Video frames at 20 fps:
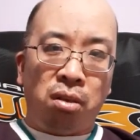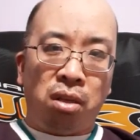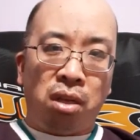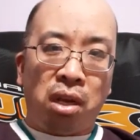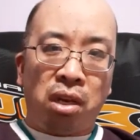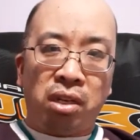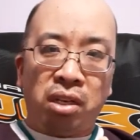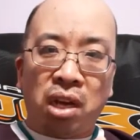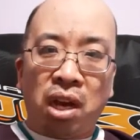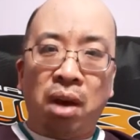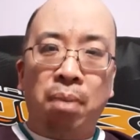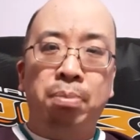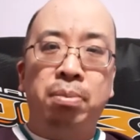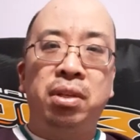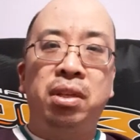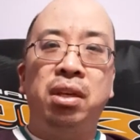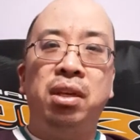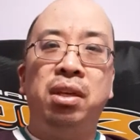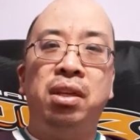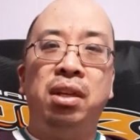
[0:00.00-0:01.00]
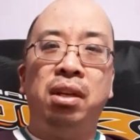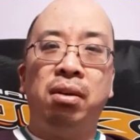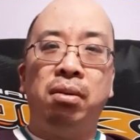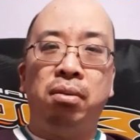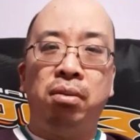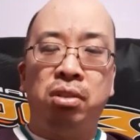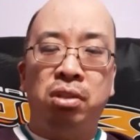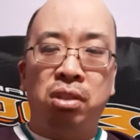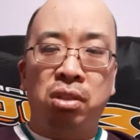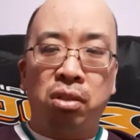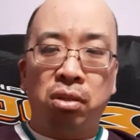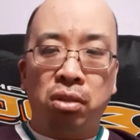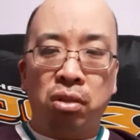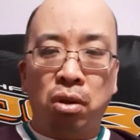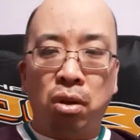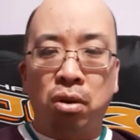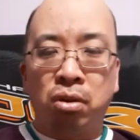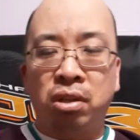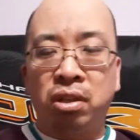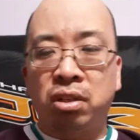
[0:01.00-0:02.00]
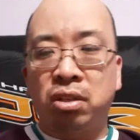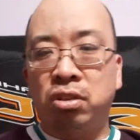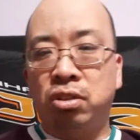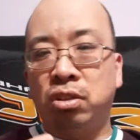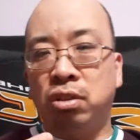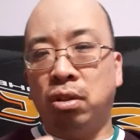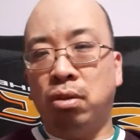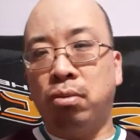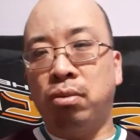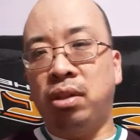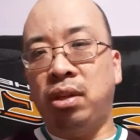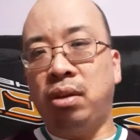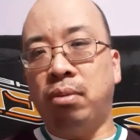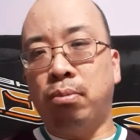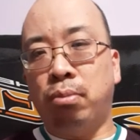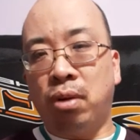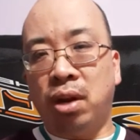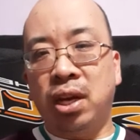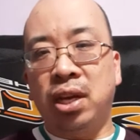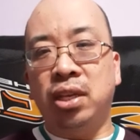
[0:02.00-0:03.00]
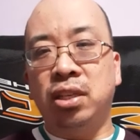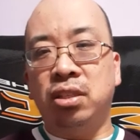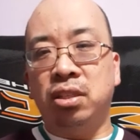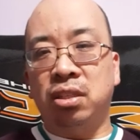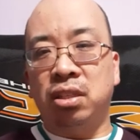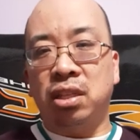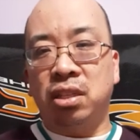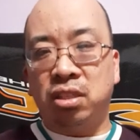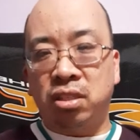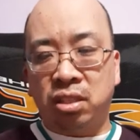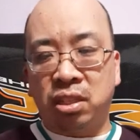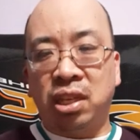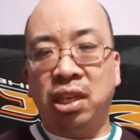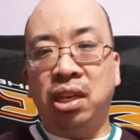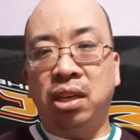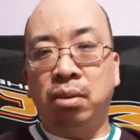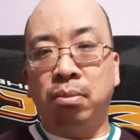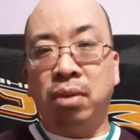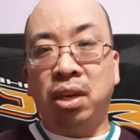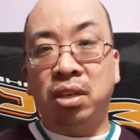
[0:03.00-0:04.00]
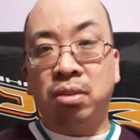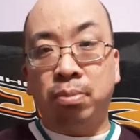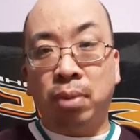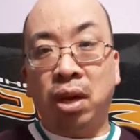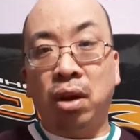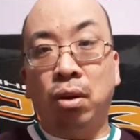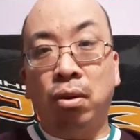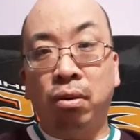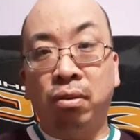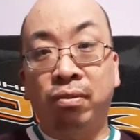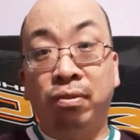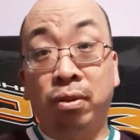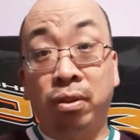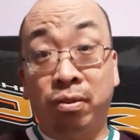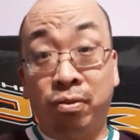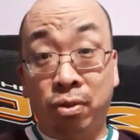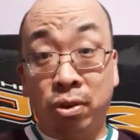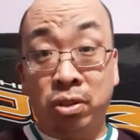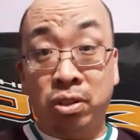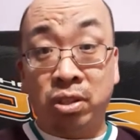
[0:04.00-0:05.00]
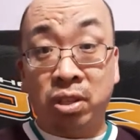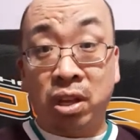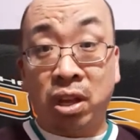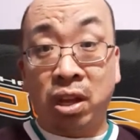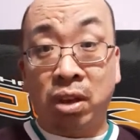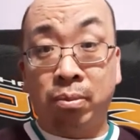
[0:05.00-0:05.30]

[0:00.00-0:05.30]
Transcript: adopted and started to slowly embrace this team as my own for the first time,